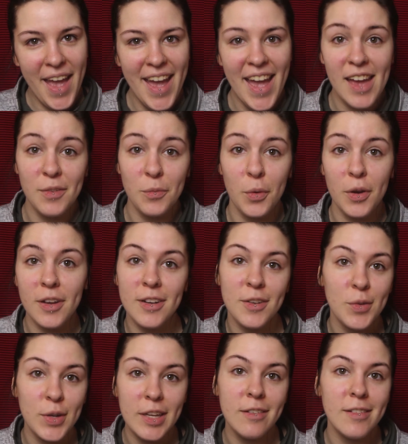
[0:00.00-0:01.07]
and we're gonna
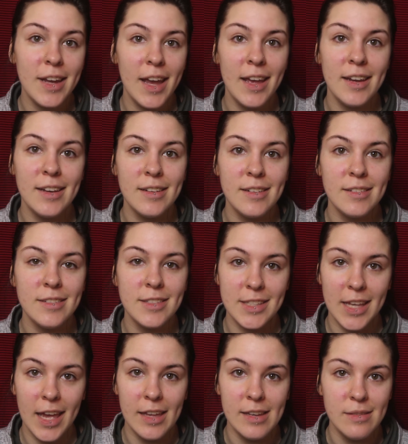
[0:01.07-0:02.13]
recreate
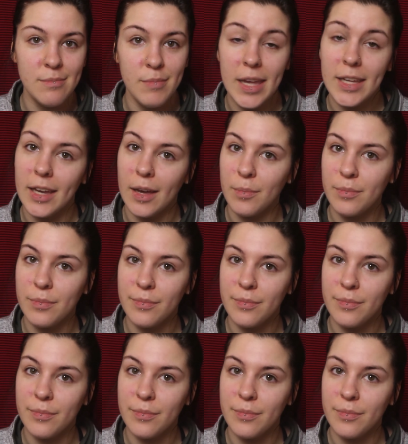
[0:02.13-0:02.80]
said makeup.